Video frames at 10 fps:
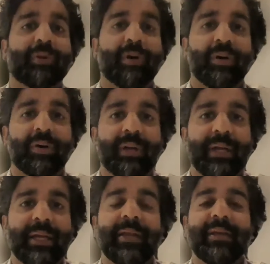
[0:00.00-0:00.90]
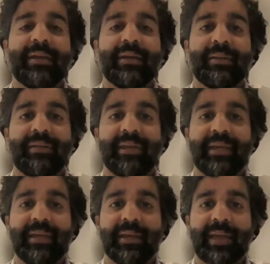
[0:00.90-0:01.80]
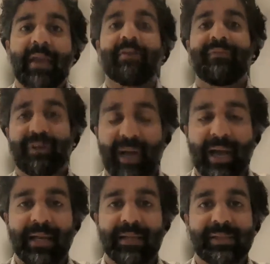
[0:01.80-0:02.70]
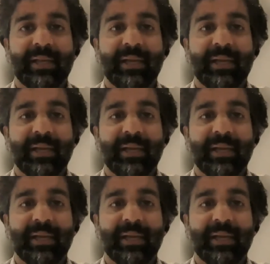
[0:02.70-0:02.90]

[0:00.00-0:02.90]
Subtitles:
role in the care of your eyes